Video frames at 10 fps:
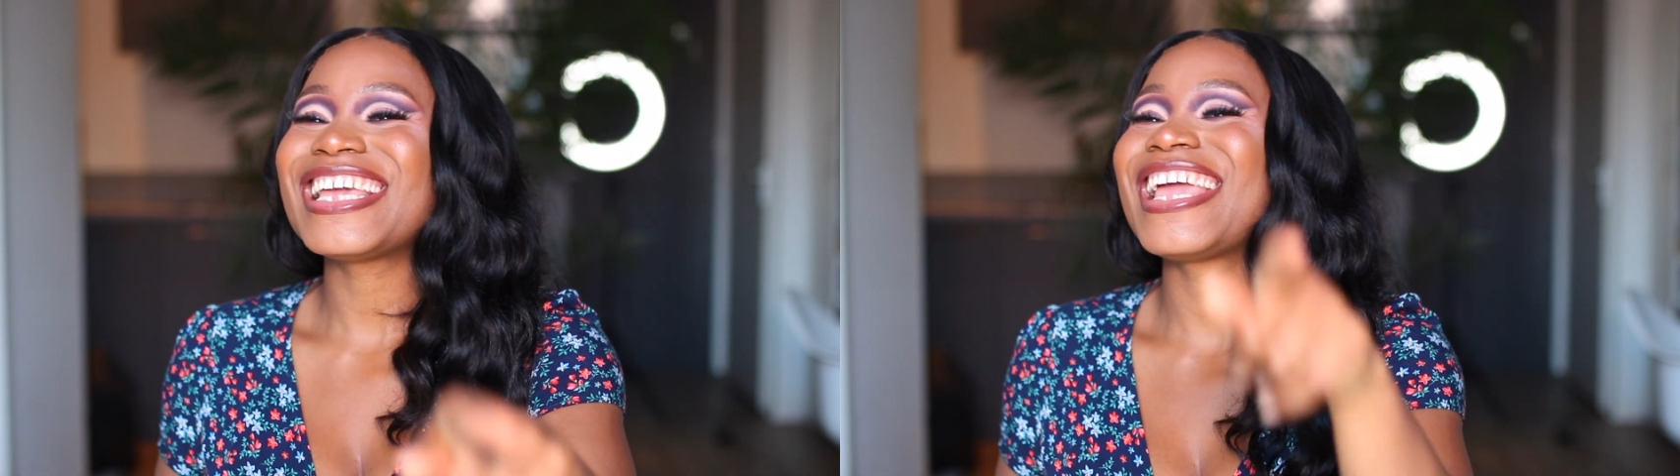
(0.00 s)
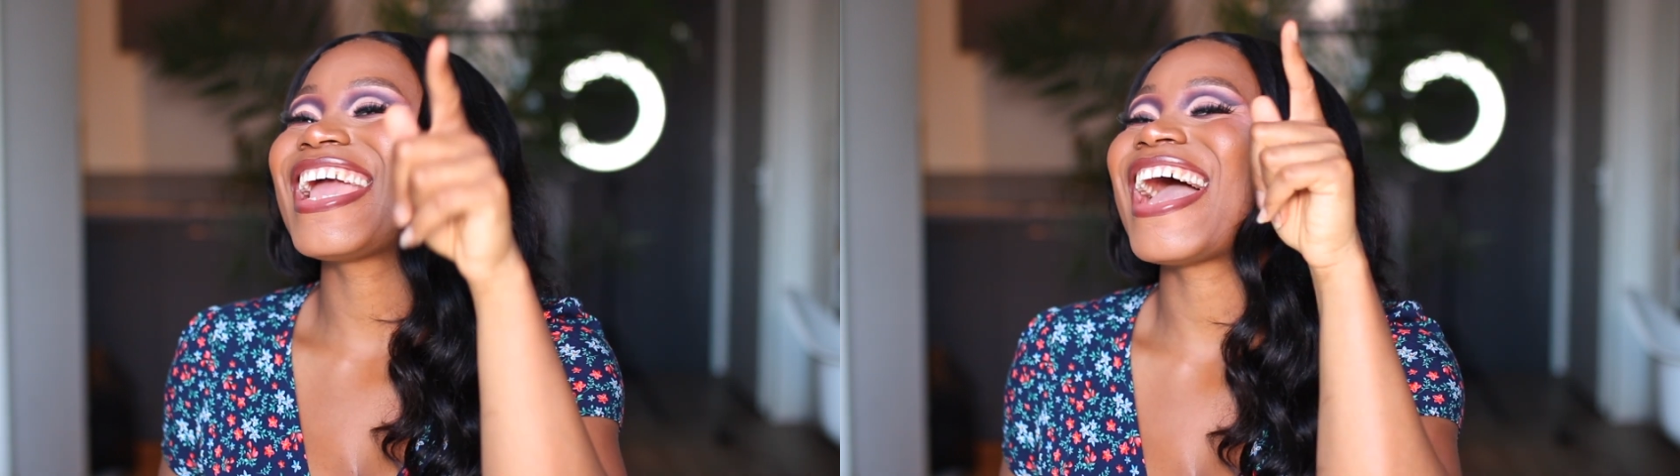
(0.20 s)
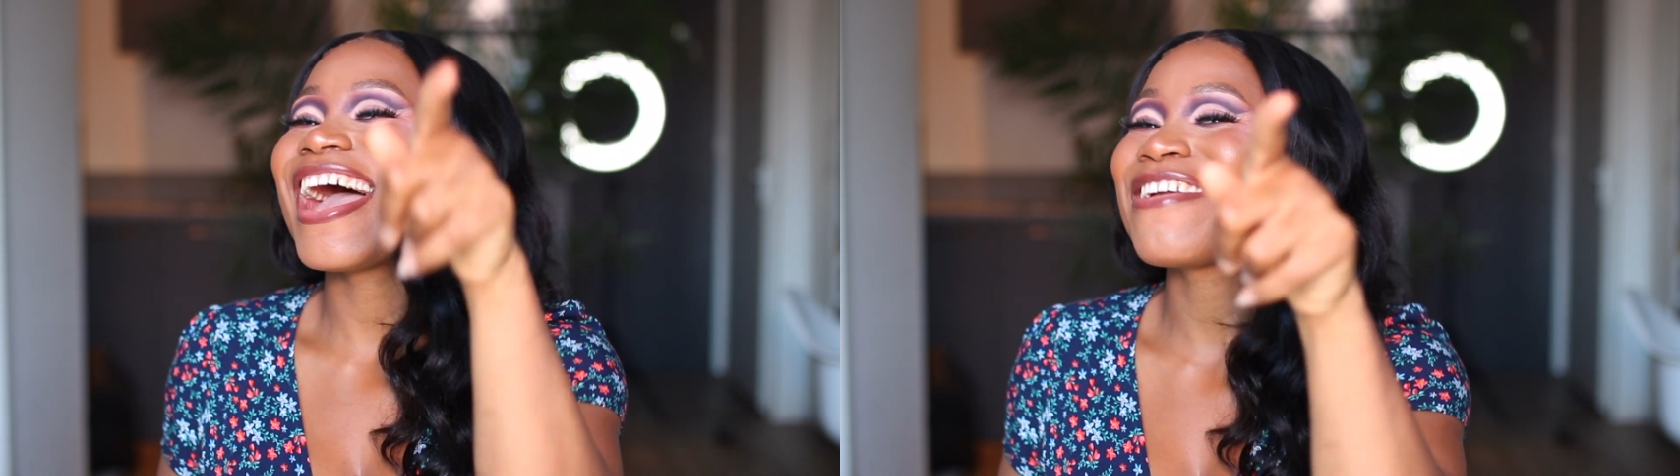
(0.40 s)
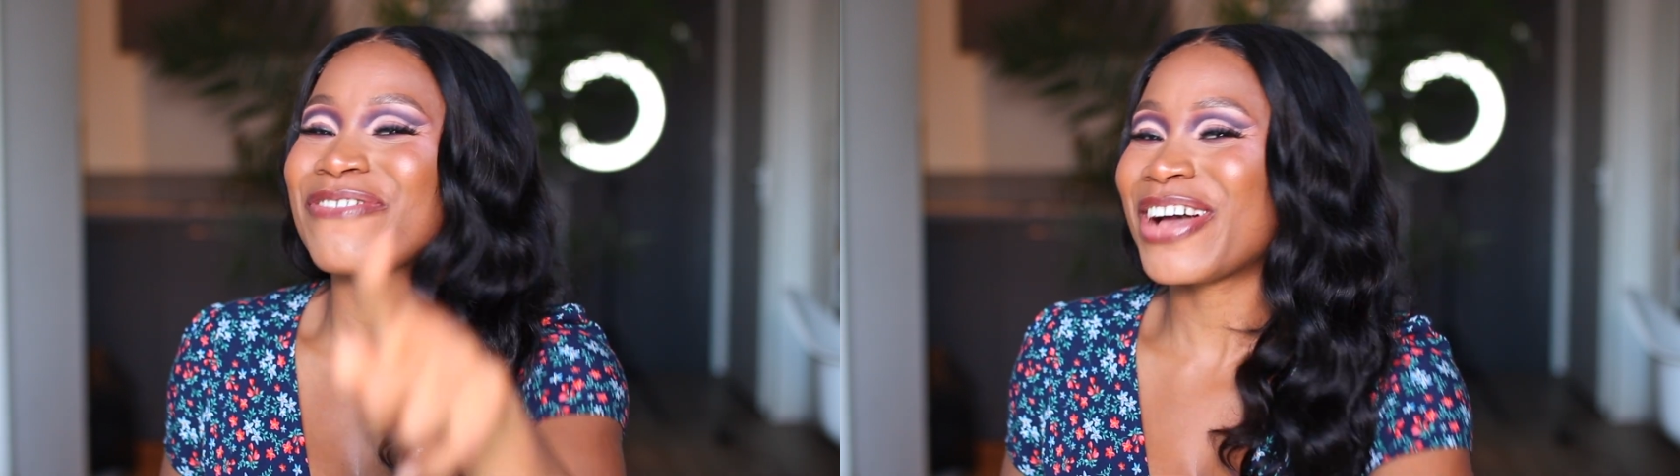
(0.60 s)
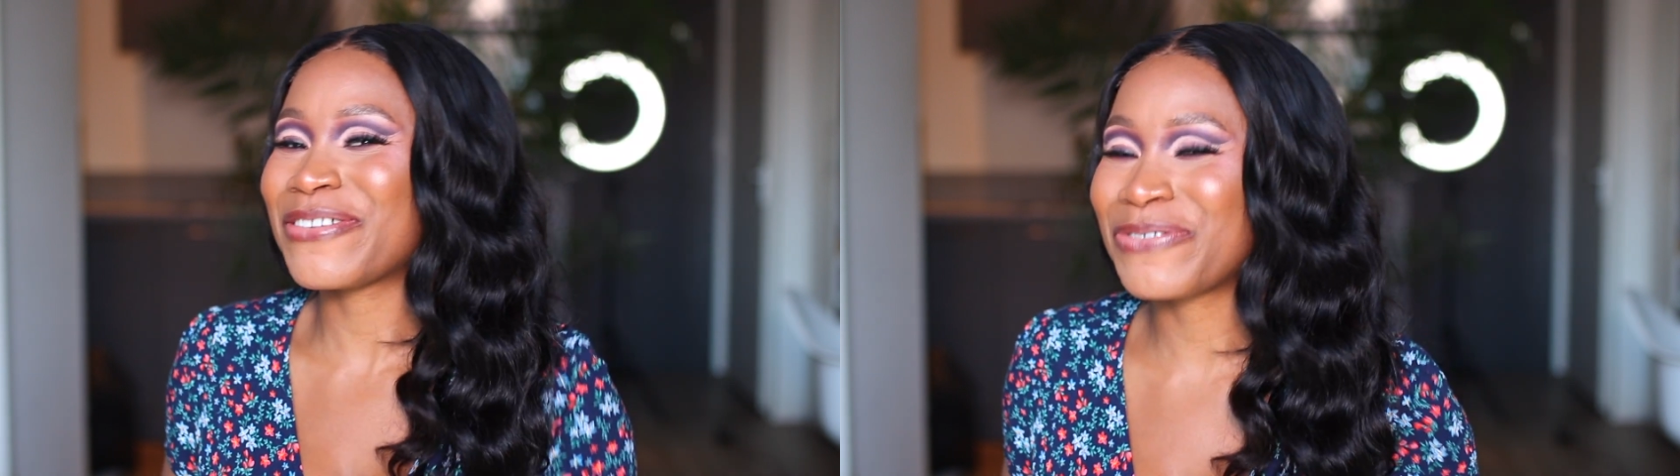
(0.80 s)
a high
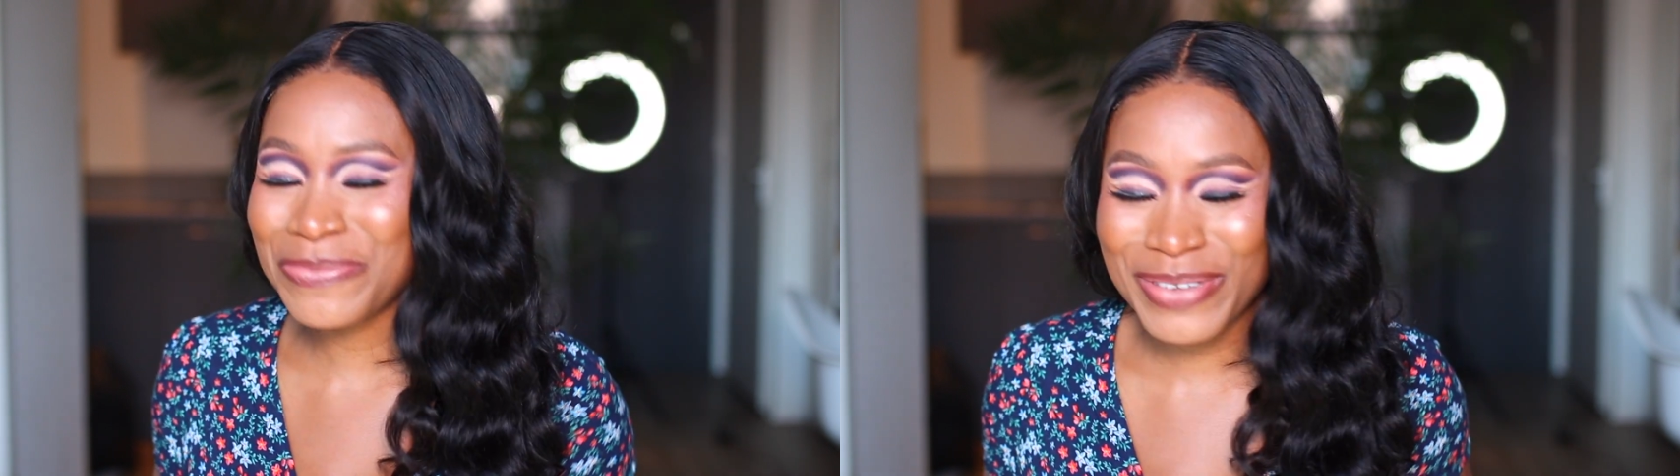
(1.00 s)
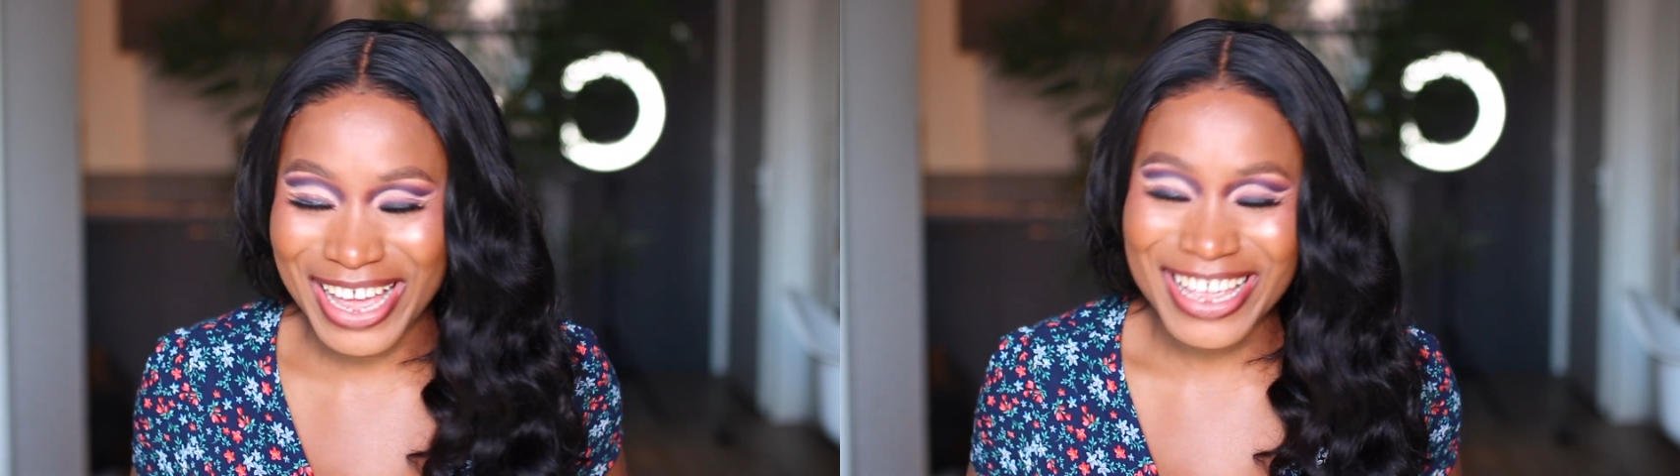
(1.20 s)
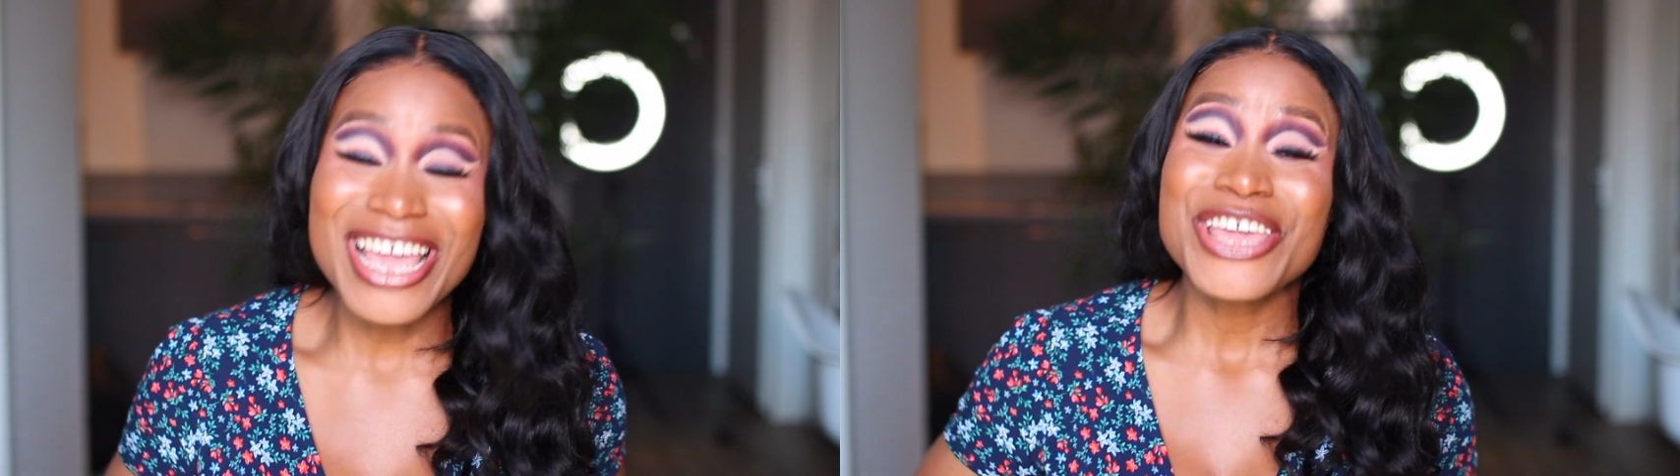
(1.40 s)
five from behind.